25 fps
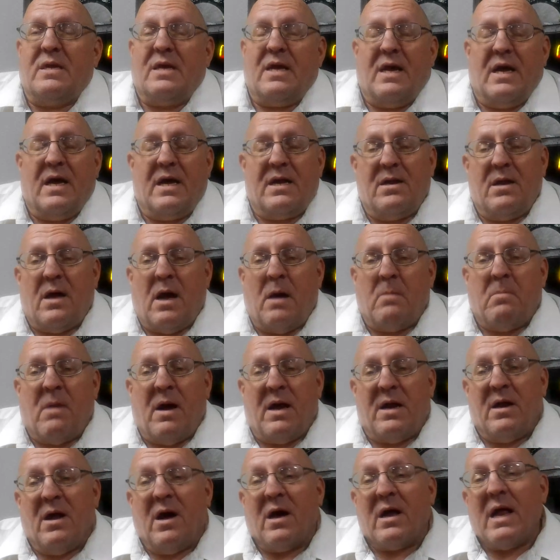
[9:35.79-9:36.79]
and I
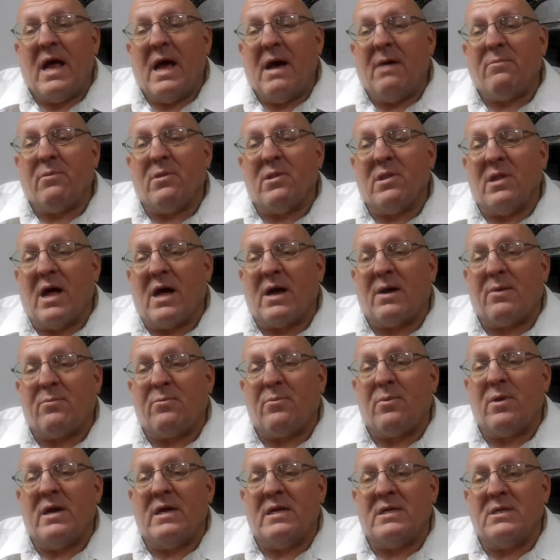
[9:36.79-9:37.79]
might not have a lot of
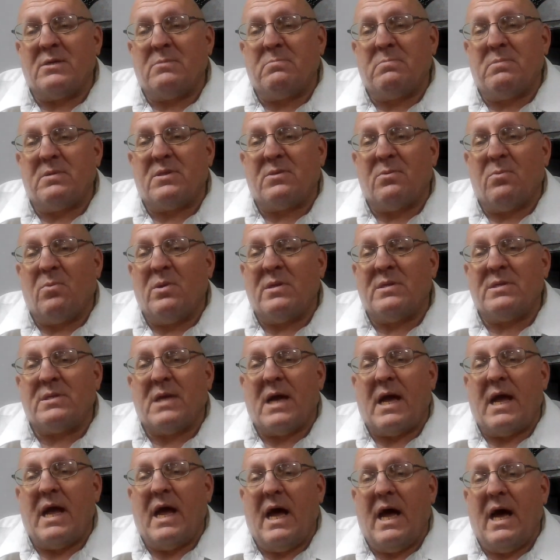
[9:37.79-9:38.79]
friends, but the ones
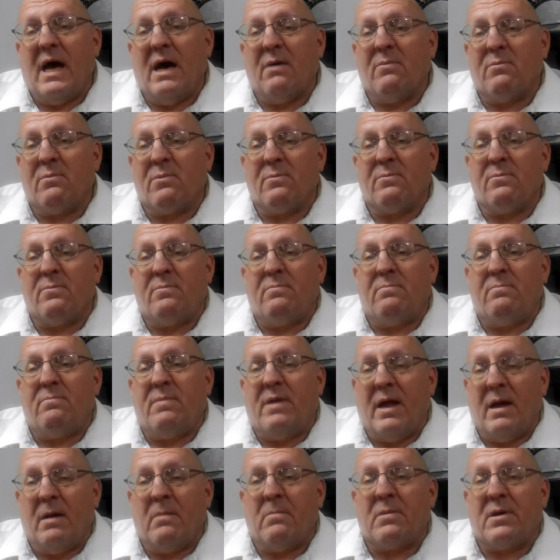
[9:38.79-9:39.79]
I have are
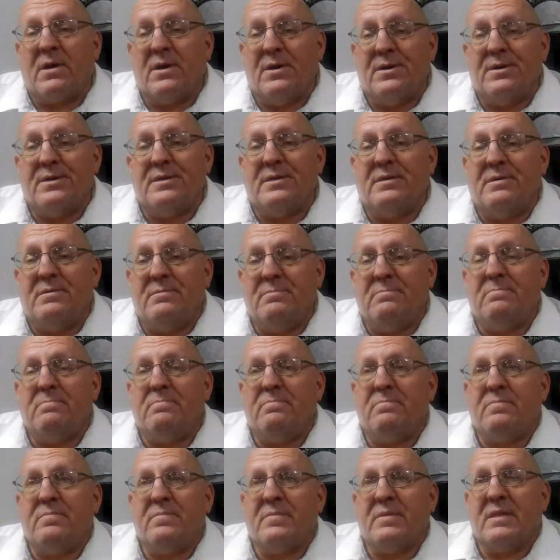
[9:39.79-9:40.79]
damn good.
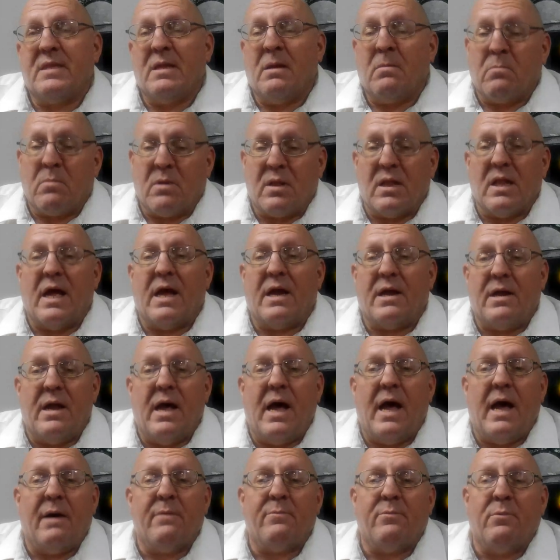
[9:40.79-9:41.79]
I'm glad to
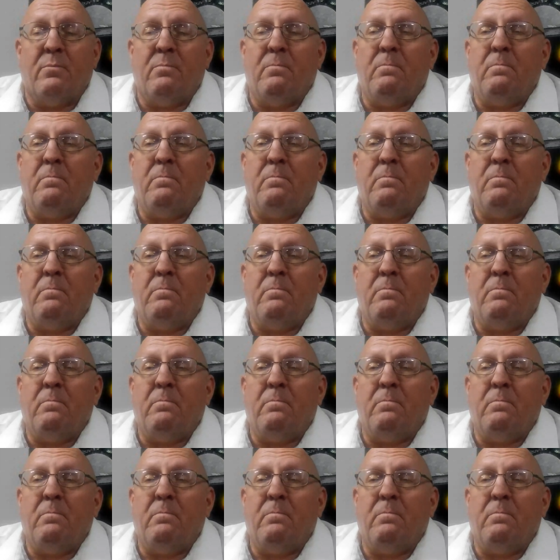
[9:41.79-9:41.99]
have them.